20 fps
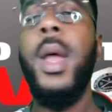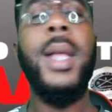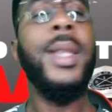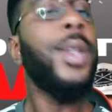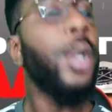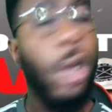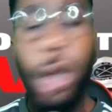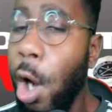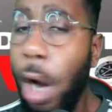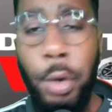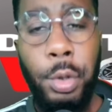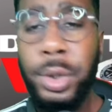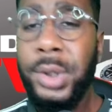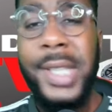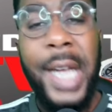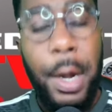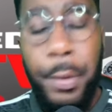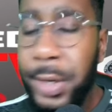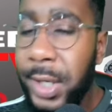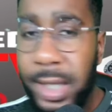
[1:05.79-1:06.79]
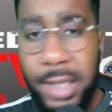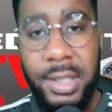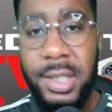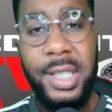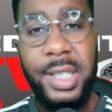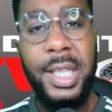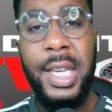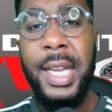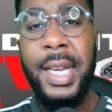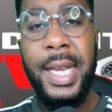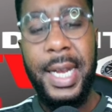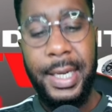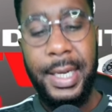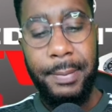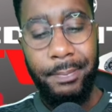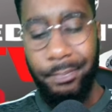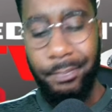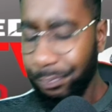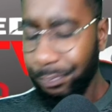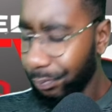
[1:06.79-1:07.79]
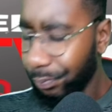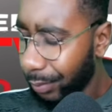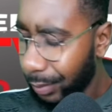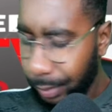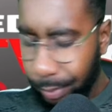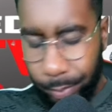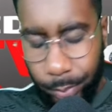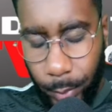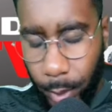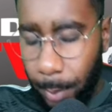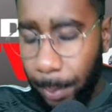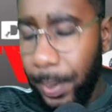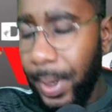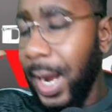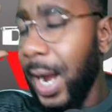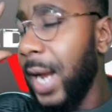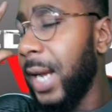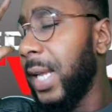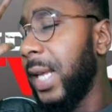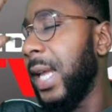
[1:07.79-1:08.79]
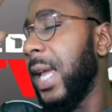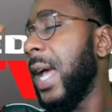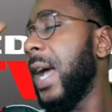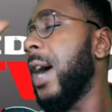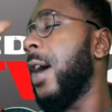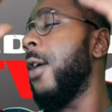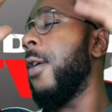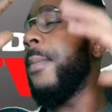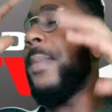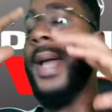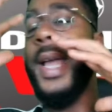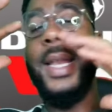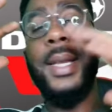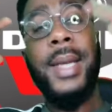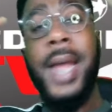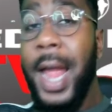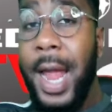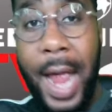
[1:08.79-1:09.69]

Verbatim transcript: The goals that we conceded, bloody hell, man.